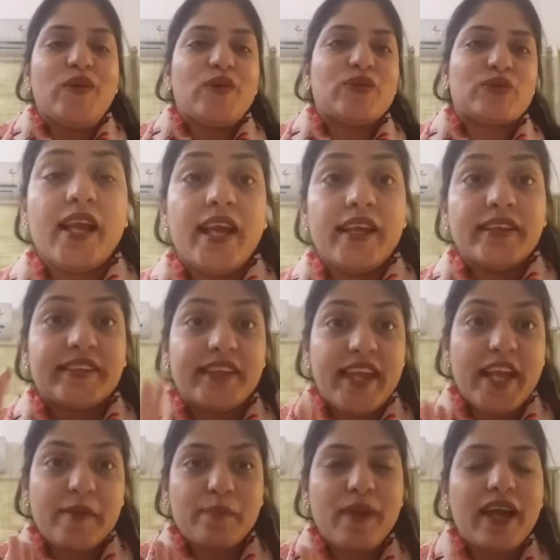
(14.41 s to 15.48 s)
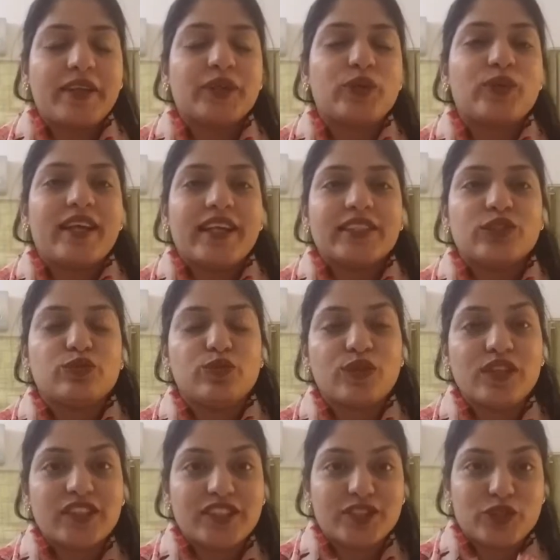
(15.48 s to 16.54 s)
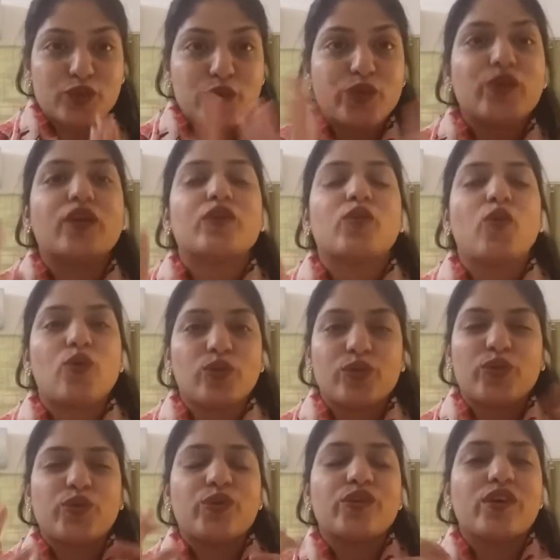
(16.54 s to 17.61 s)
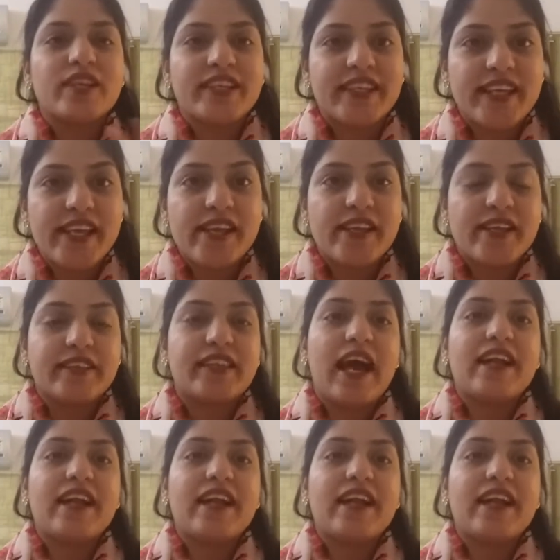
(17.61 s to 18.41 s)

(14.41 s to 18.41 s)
So take my today's words to your core, to your DNA.